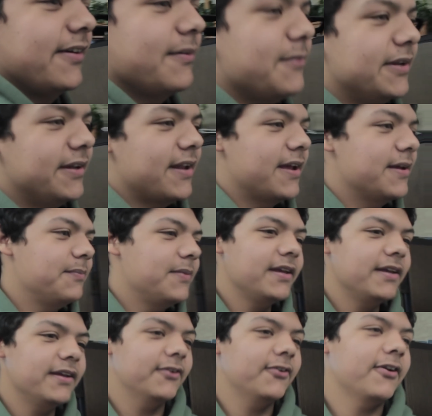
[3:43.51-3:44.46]
I'm in
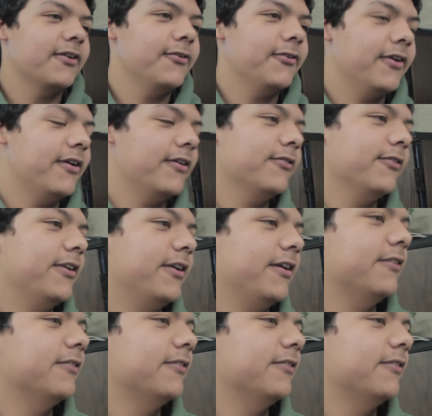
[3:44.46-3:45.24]
AP credit recovery now.